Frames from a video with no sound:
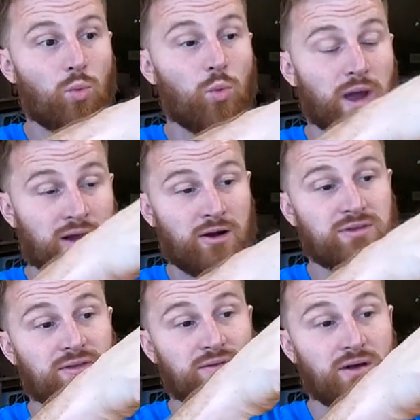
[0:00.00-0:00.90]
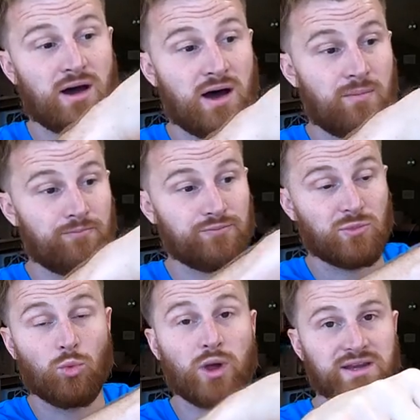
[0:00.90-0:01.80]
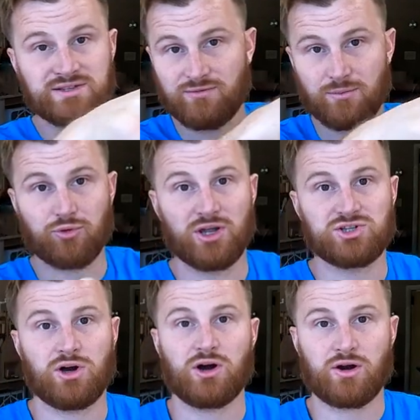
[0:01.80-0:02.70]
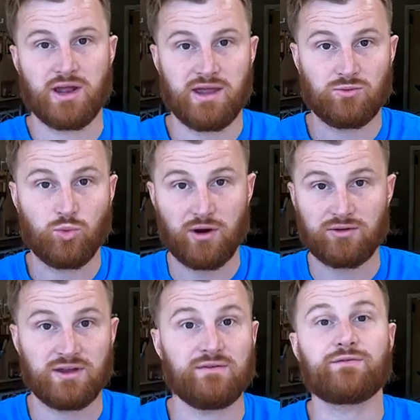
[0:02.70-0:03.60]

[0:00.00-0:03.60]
where um, the wings of the bridge are and where the